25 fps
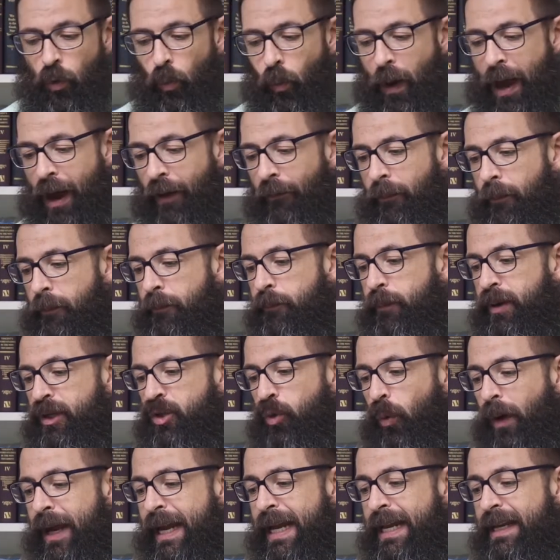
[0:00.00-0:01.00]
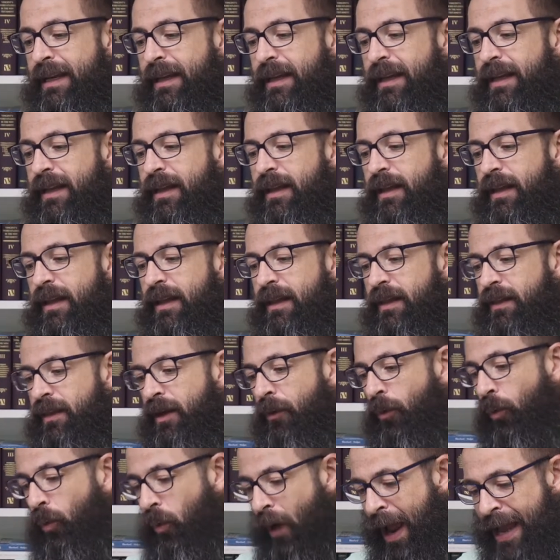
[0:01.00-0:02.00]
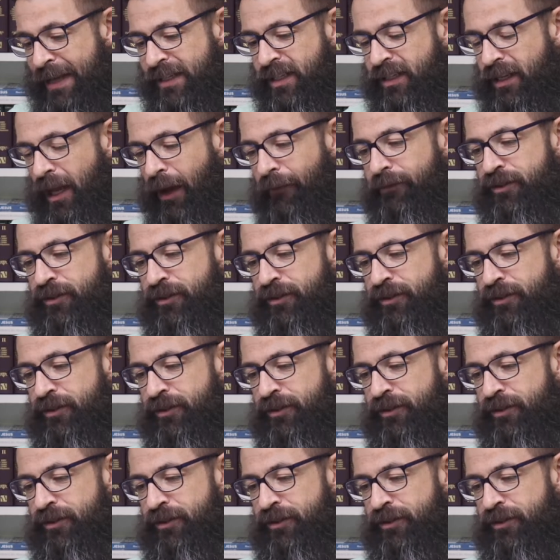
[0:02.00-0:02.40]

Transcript: Well, between the rest